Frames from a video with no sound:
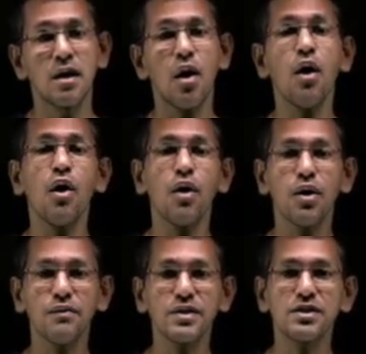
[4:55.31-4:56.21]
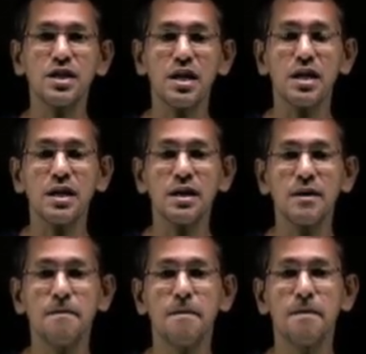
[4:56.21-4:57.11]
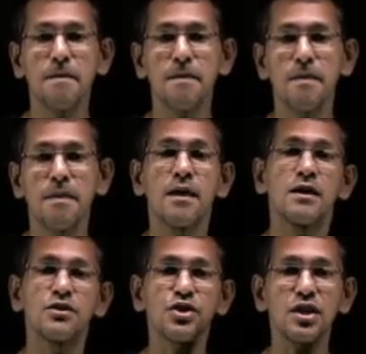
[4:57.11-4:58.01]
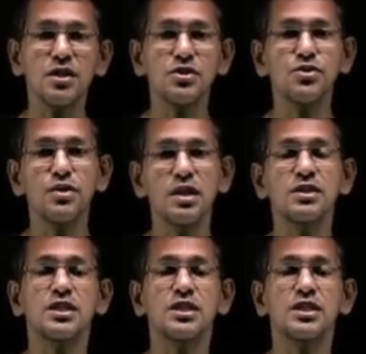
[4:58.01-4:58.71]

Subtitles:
Or we say 3 students,